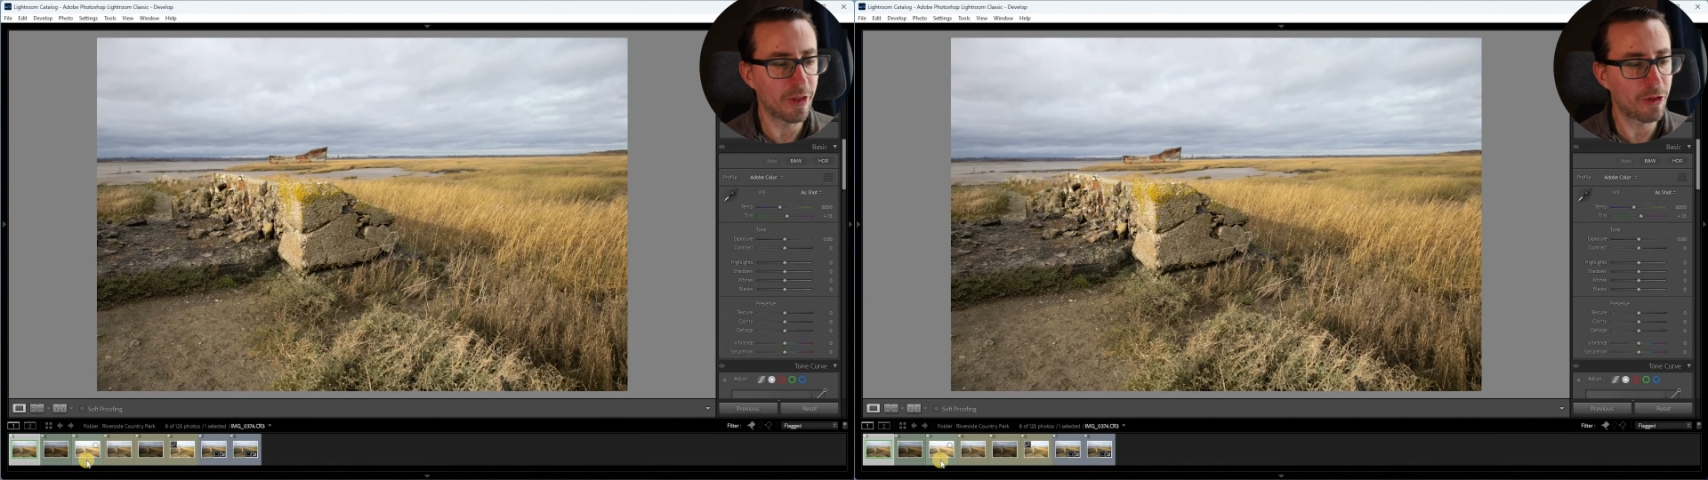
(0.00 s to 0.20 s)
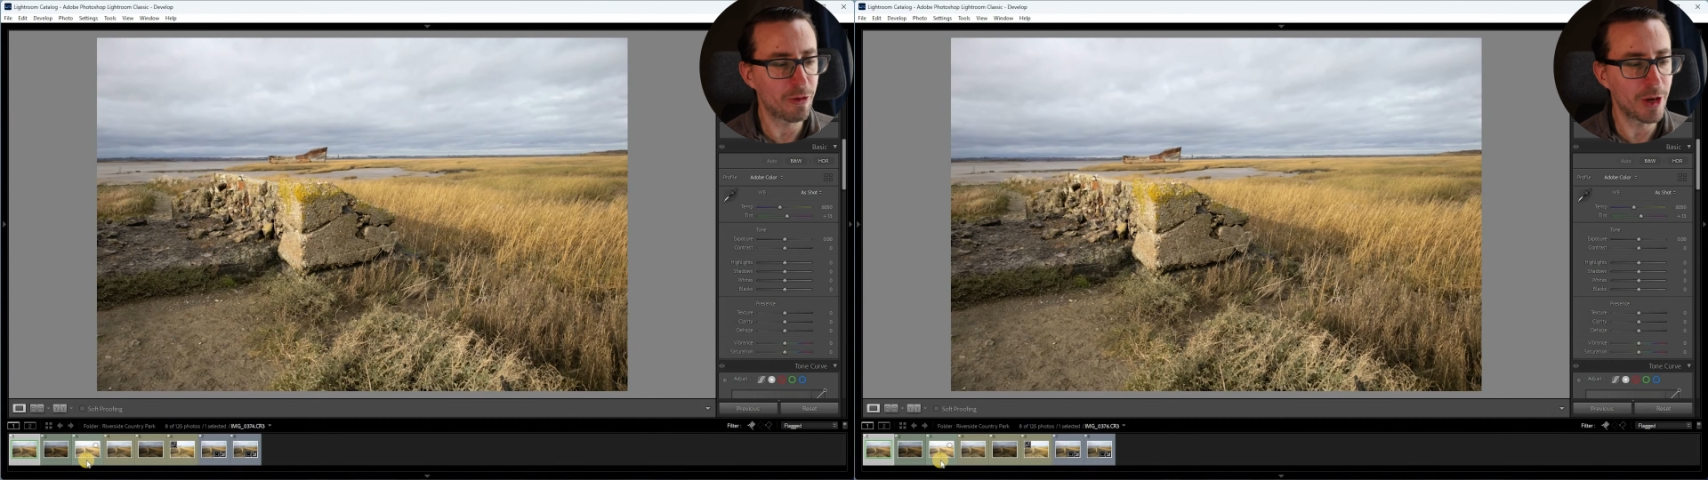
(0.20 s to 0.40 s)

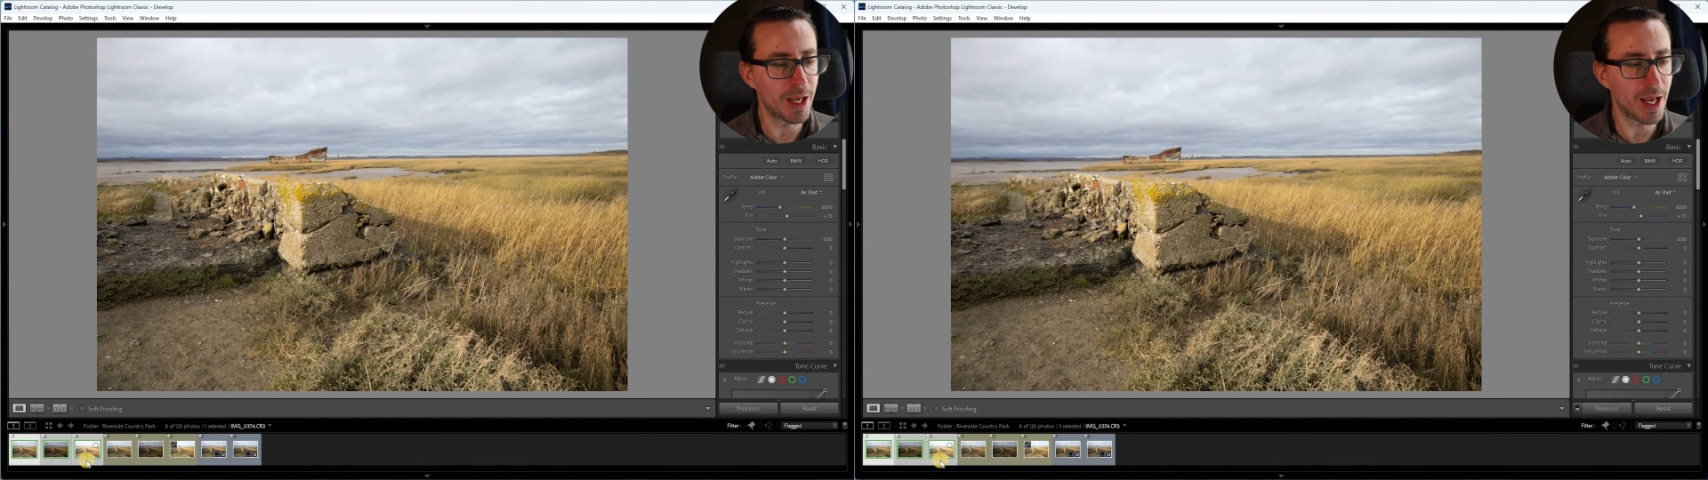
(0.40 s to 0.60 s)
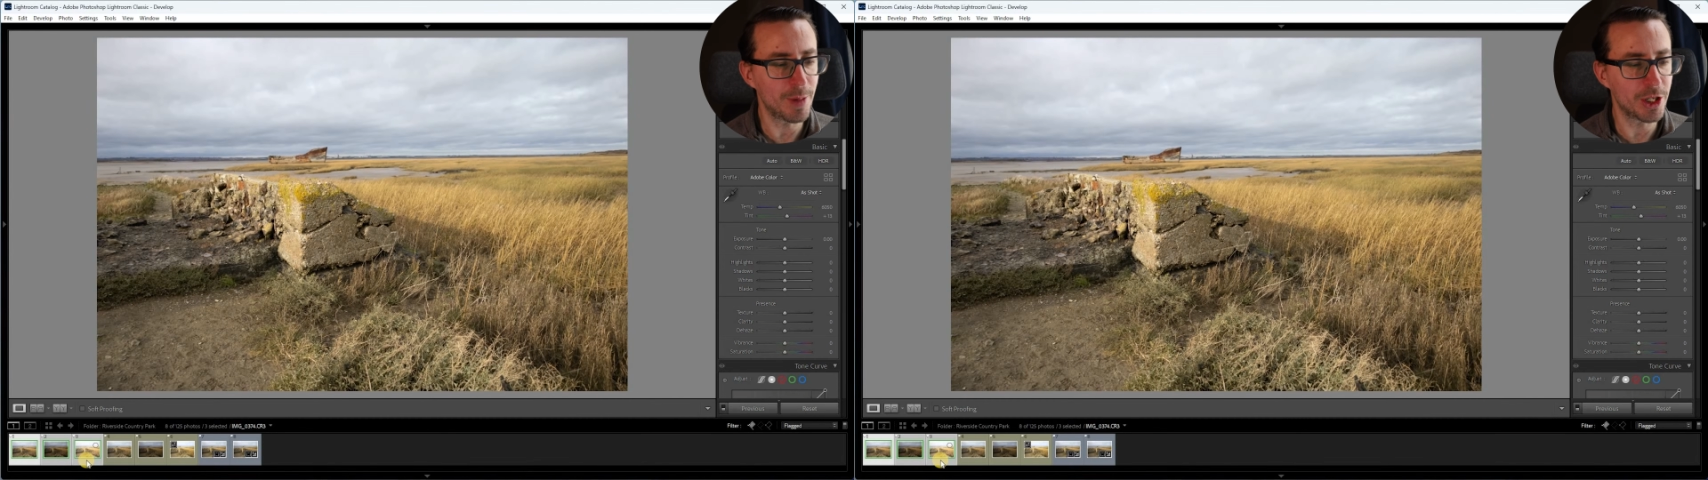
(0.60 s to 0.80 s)

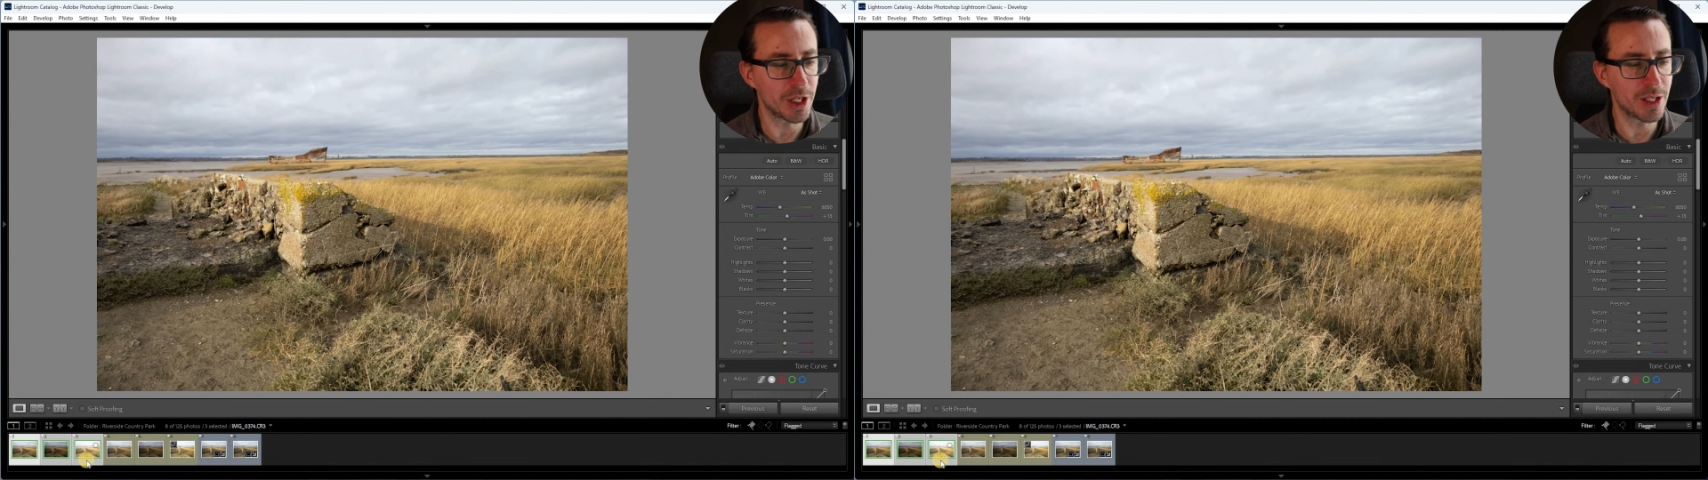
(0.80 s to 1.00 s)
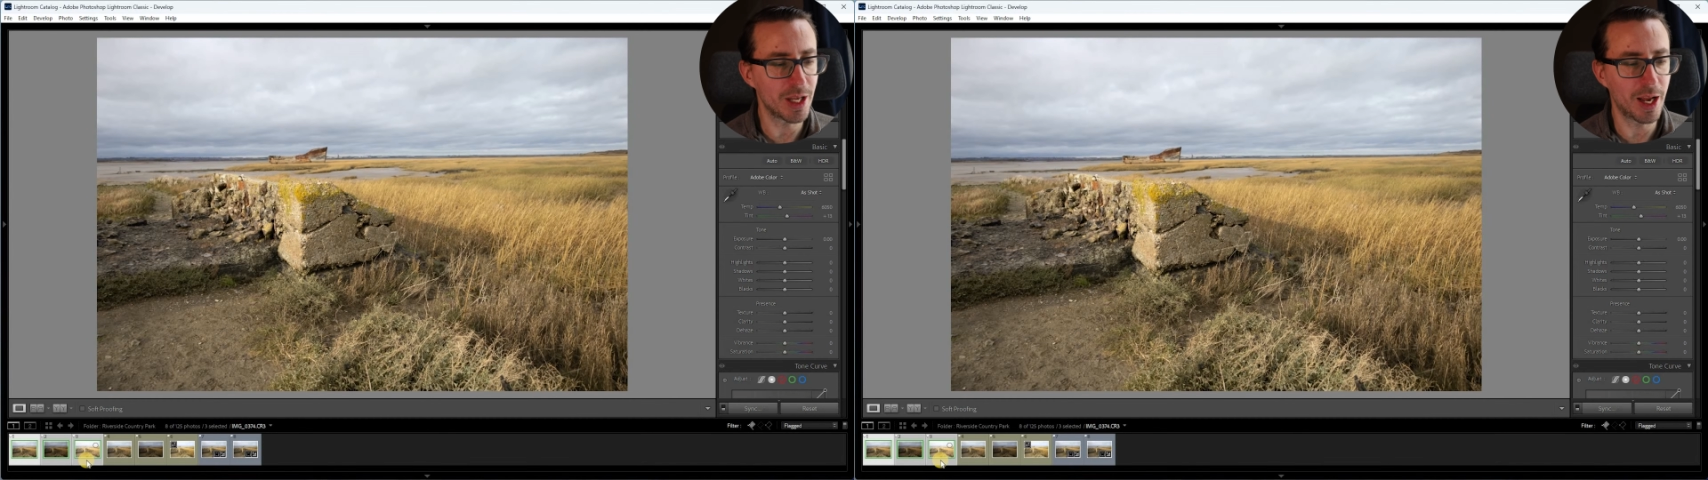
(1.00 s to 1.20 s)
three
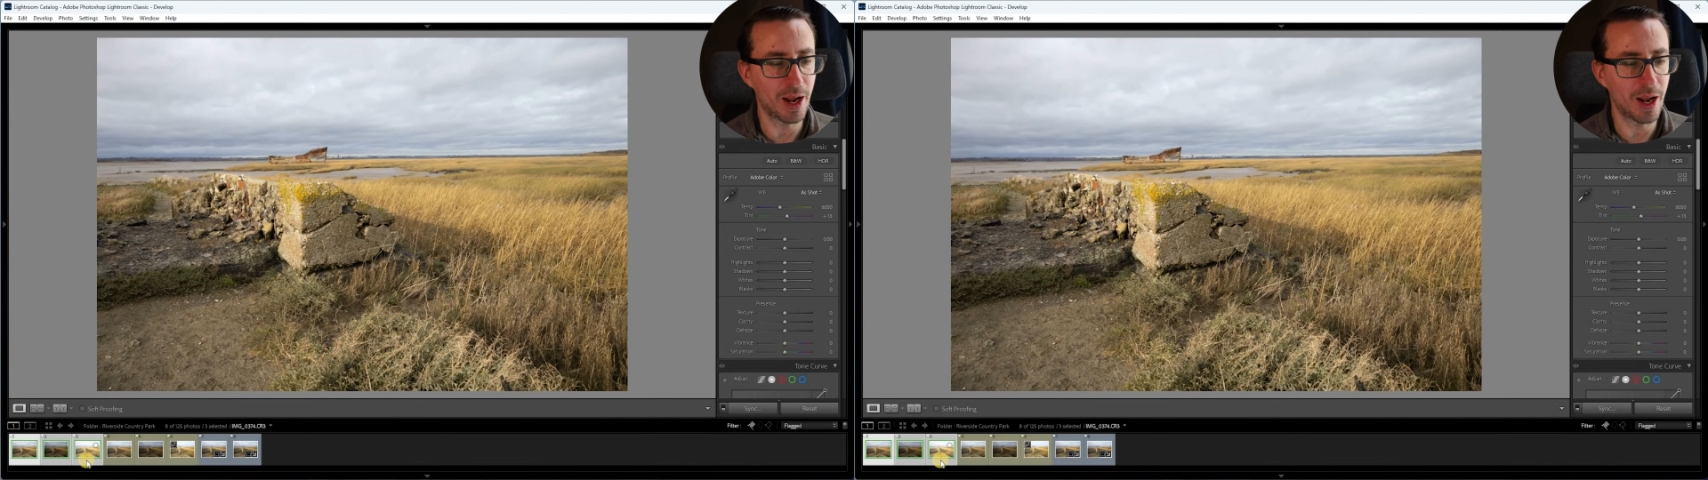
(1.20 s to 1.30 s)
images